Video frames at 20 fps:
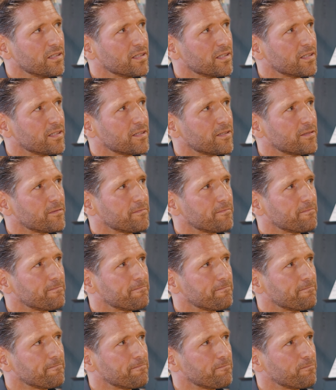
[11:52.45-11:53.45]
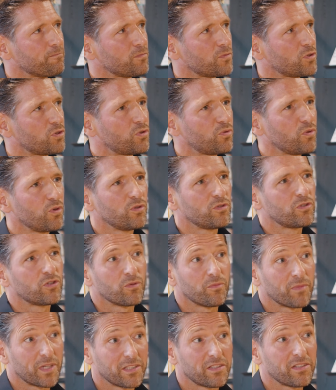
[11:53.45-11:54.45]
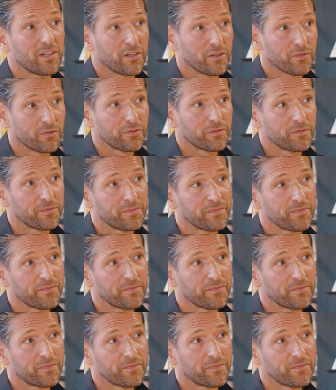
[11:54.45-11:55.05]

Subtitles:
true to myself.